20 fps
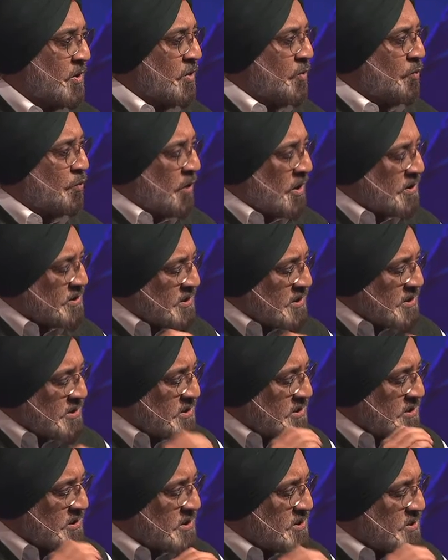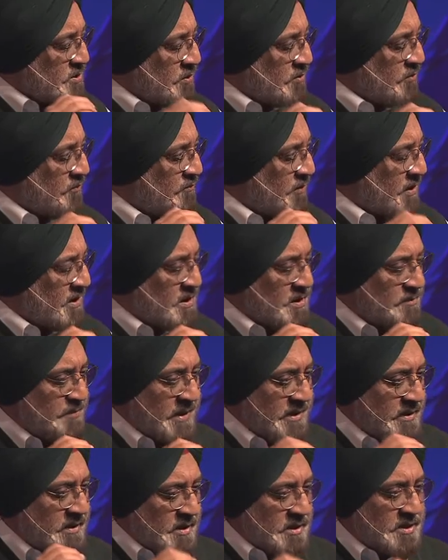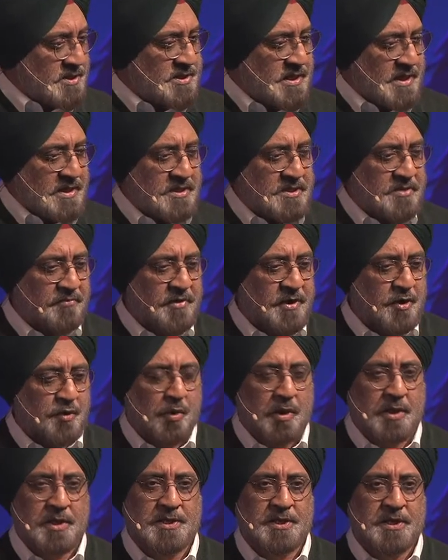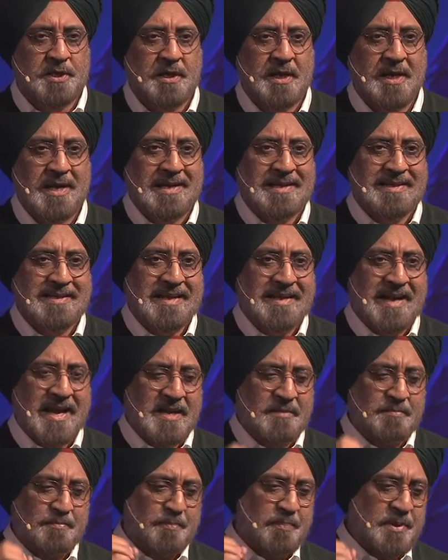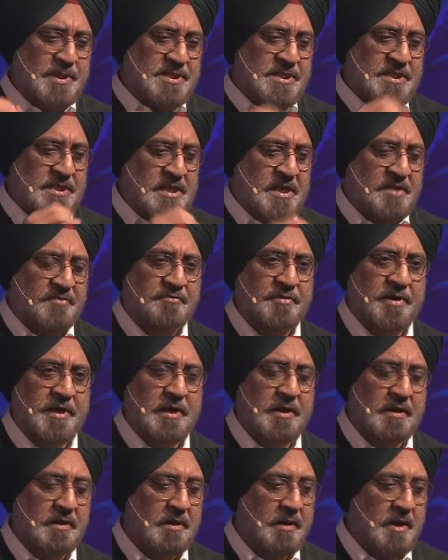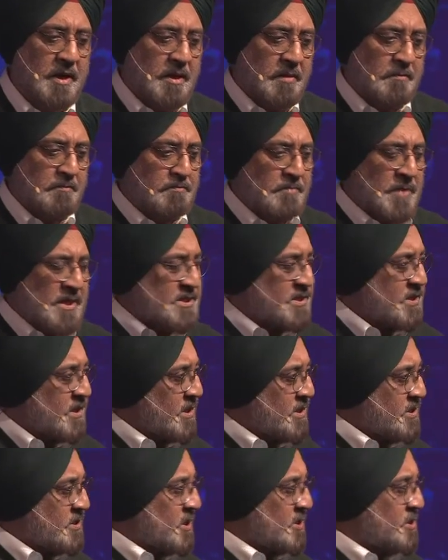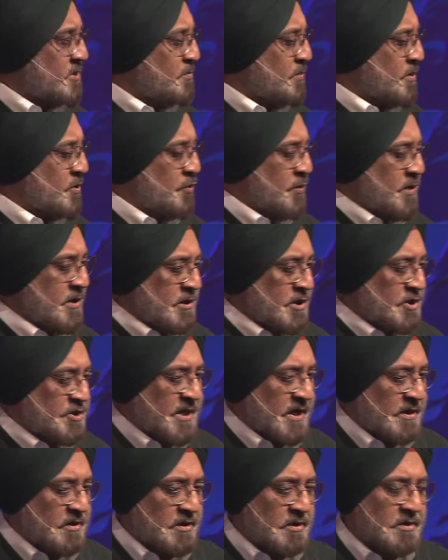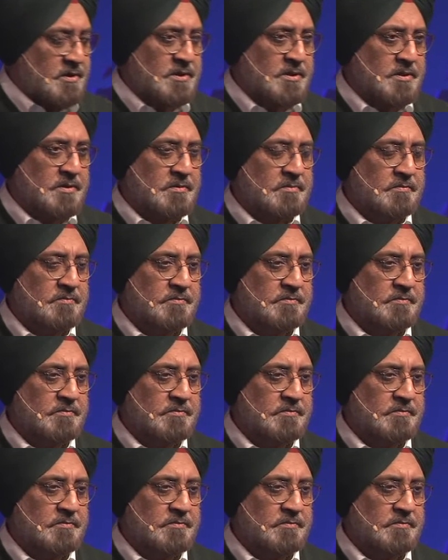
What is this sort of fundamental sense of equality that I implicitly feel must exist between the genders?